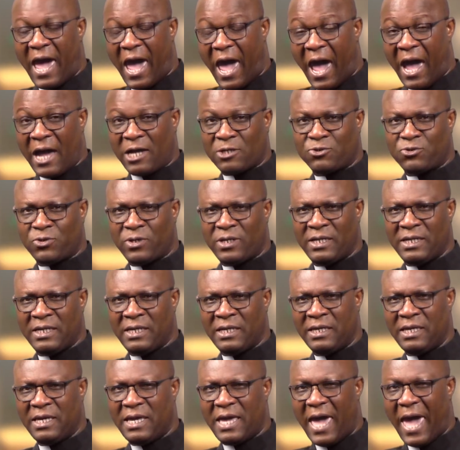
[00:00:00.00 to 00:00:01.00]

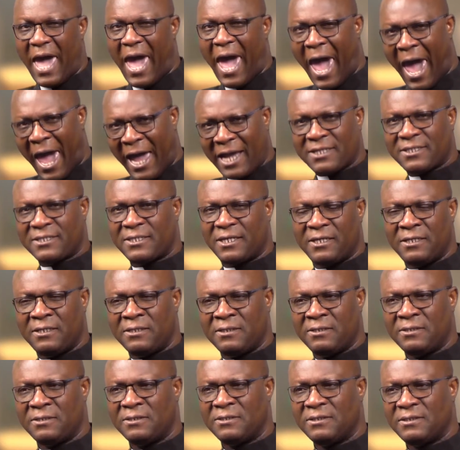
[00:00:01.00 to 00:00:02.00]
actually
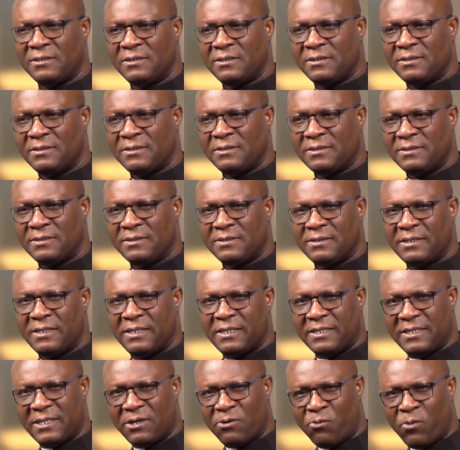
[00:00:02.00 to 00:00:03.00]
acting
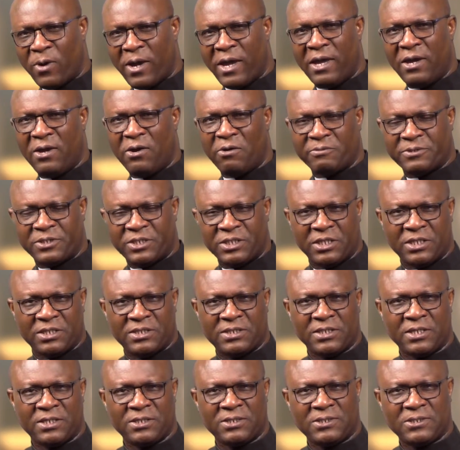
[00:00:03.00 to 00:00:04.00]
in the way of
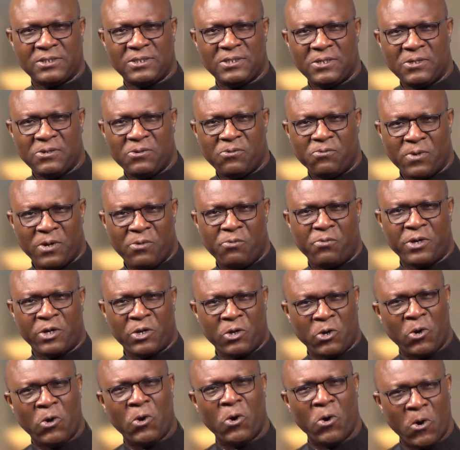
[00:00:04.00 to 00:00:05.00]
Jesus when we
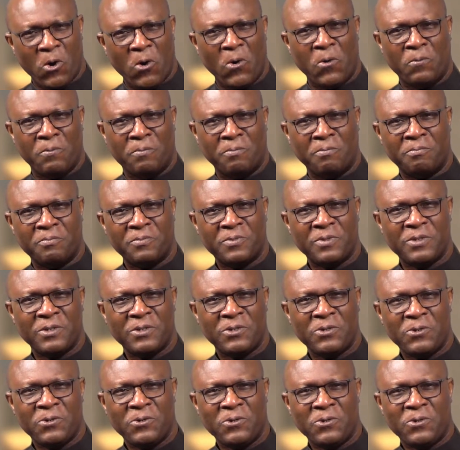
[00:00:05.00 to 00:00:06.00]
go home.
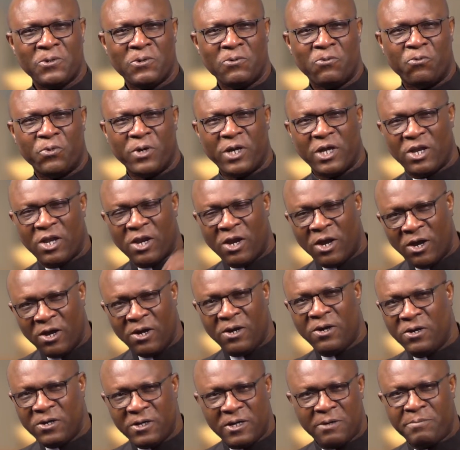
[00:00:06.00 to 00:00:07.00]
We
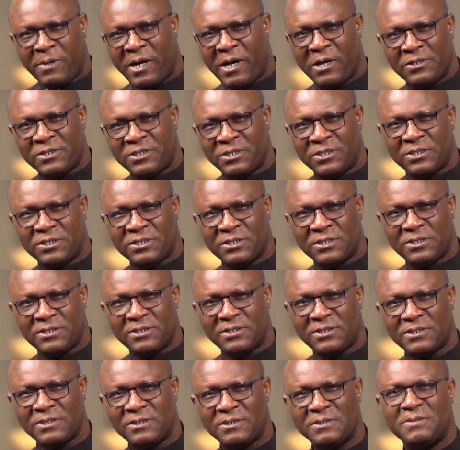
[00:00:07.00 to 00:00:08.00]
learn about
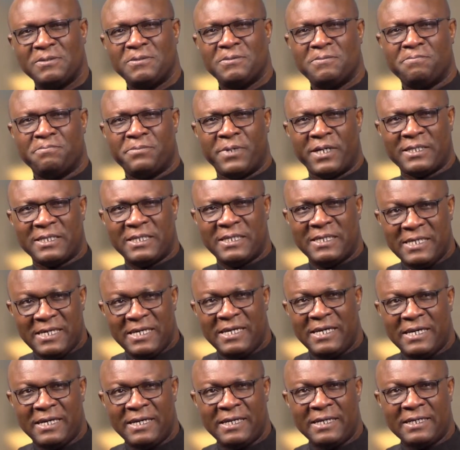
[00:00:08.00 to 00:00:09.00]
Jesus, but
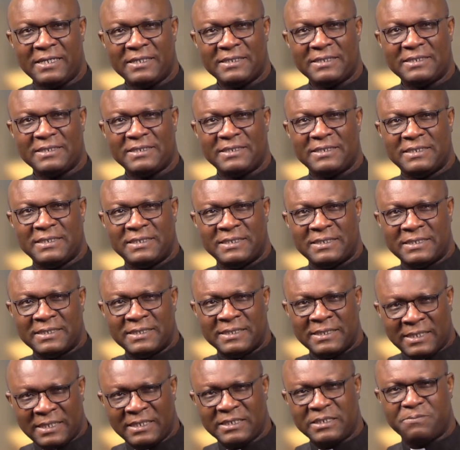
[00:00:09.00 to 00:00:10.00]
here,
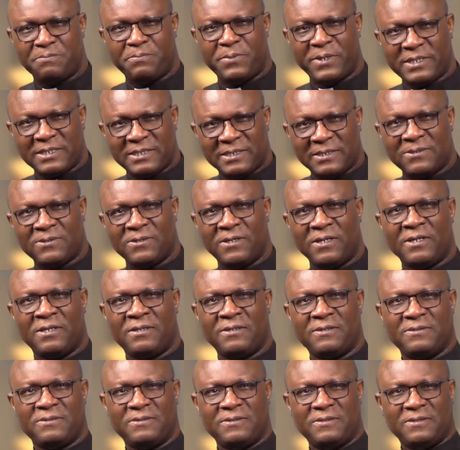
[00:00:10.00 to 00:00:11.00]
in this particular